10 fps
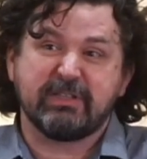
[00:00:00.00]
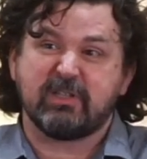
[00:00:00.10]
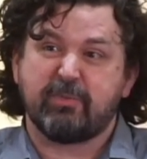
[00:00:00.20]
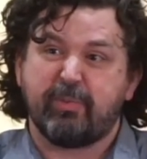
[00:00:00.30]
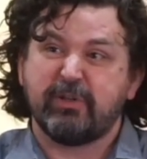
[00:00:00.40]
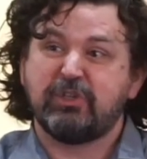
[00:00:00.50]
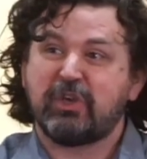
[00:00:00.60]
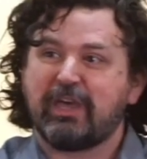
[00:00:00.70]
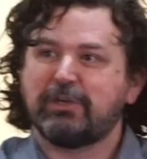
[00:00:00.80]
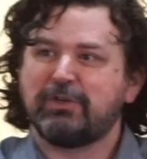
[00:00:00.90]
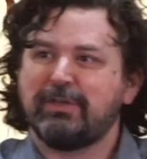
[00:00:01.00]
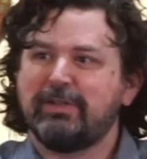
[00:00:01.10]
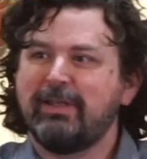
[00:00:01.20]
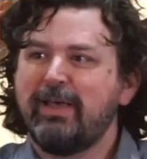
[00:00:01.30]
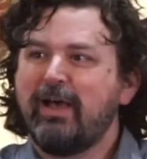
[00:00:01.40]
It's a
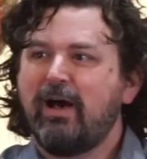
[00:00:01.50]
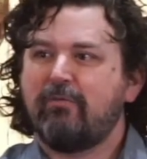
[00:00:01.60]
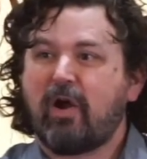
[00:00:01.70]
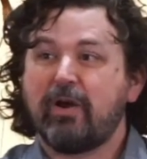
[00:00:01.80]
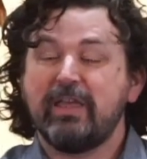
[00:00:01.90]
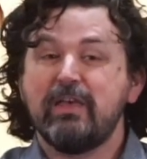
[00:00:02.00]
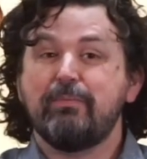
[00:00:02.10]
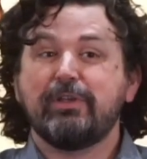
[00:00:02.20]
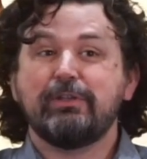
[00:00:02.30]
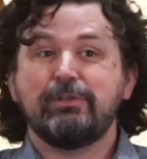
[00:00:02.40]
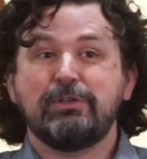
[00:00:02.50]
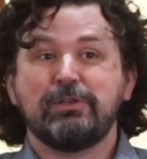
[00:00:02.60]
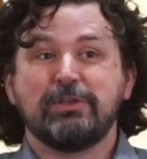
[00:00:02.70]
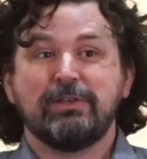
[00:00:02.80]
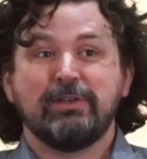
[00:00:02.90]
projection of our
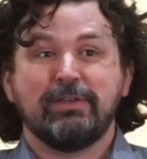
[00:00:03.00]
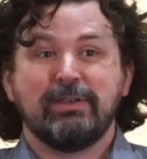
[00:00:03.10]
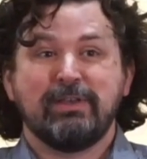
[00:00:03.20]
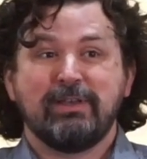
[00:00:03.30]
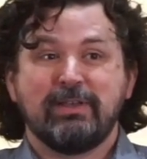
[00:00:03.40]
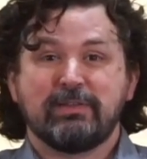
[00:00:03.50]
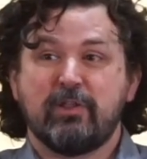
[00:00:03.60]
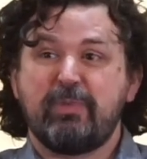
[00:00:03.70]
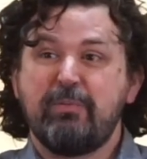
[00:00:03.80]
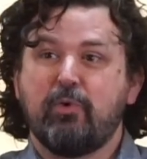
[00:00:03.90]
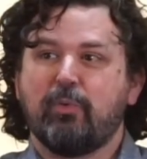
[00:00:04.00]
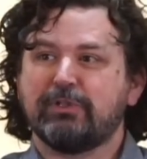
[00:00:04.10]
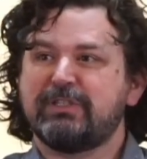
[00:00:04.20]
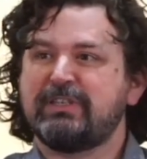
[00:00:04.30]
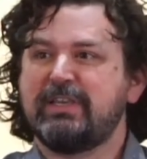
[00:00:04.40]
image so that people will
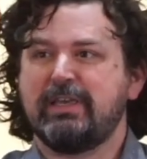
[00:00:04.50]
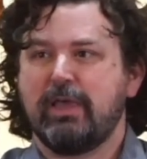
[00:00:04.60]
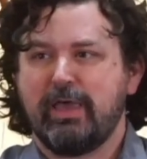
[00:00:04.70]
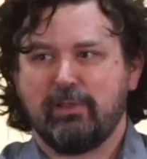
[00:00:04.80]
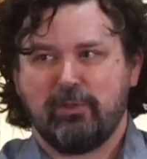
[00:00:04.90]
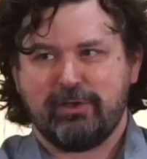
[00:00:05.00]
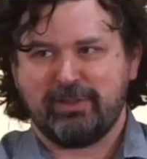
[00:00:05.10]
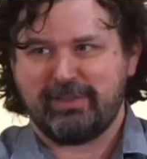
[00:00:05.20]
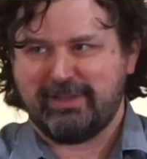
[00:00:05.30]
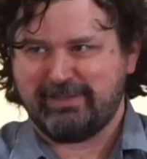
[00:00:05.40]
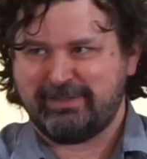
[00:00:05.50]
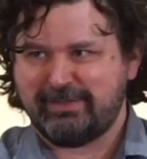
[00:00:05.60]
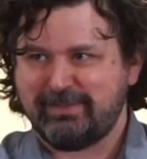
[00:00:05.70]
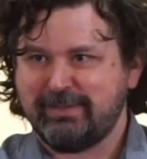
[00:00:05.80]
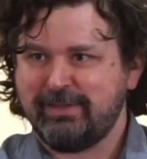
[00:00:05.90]
see, hey, look at
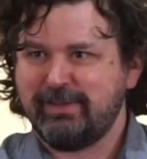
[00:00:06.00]
this.